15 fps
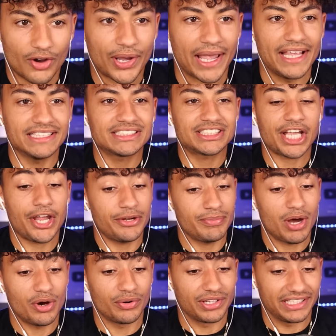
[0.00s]
Okay, insane
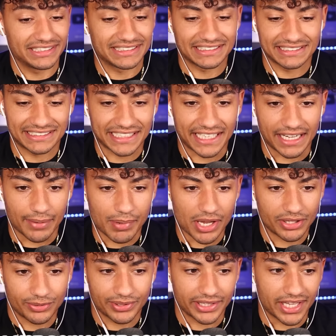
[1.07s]
mode is insane. I'm
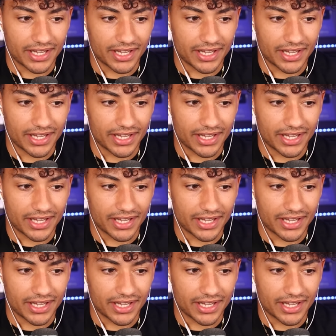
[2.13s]
not doing